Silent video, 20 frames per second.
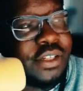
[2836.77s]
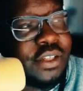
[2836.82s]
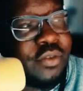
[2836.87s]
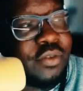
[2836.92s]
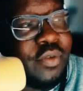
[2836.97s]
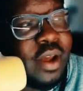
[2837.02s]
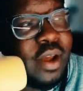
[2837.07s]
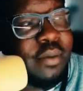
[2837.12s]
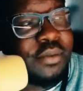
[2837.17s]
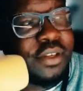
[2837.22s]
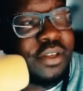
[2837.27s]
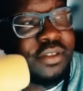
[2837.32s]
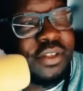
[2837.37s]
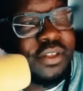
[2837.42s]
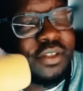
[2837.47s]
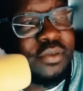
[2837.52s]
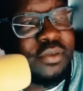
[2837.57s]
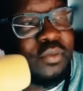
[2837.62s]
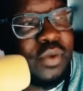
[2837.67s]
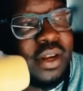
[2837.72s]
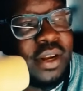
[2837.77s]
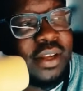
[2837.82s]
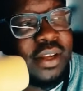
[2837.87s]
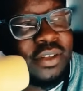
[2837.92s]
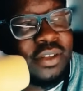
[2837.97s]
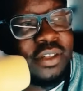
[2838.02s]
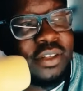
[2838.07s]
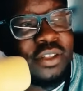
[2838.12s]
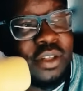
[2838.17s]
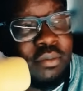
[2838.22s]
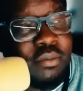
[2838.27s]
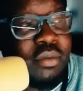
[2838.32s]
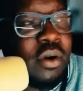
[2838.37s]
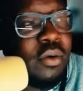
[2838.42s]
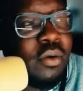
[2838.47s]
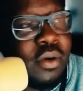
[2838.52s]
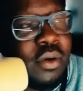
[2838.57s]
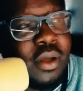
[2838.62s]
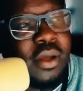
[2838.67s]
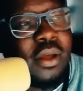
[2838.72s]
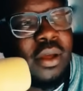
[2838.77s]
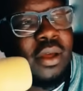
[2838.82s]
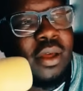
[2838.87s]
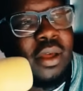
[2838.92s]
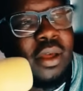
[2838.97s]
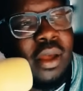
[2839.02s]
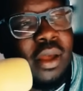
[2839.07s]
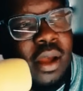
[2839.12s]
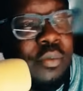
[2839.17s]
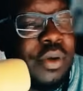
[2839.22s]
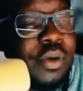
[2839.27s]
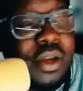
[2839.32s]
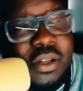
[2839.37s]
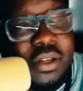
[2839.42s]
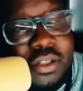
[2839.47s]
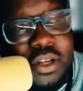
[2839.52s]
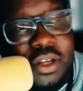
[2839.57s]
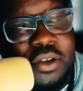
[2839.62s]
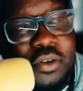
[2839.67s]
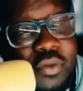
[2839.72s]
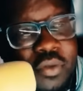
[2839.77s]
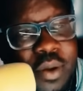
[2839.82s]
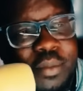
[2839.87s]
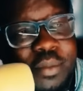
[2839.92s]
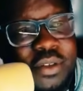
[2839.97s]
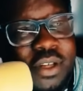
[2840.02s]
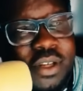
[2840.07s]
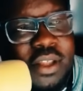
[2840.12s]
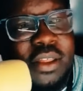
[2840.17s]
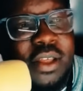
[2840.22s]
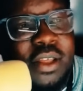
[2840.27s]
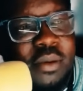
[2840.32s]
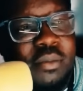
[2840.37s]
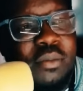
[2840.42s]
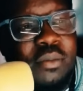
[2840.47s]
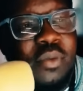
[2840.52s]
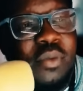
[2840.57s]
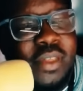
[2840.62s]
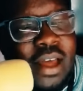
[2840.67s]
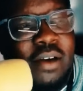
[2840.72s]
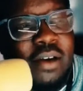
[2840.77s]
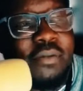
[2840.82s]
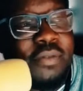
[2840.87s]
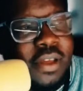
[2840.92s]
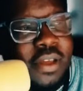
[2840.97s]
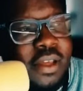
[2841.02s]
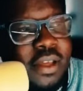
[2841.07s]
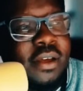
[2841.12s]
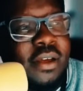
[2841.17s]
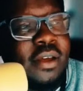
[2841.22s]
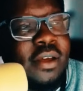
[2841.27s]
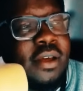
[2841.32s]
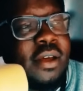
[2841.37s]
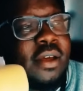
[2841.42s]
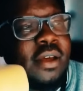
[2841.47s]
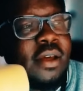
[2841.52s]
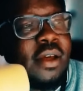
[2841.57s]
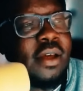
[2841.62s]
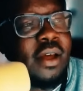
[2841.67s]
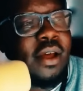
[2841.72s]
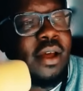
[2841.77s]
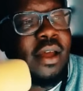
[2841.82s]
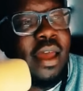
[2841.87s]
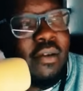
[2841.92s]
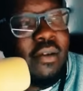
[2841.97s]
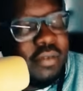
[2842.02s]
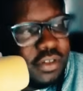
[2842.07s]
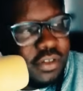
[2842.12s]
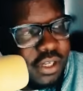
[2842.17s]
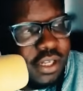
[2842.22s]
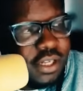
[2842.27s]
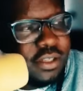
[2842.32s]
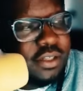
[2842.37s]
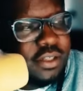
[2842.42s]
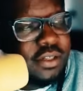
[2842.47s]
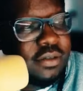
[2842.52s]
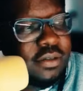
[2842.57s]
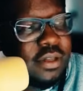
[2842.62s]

The Ramseys went essentially broke, and we continue to represent them without fee ever since.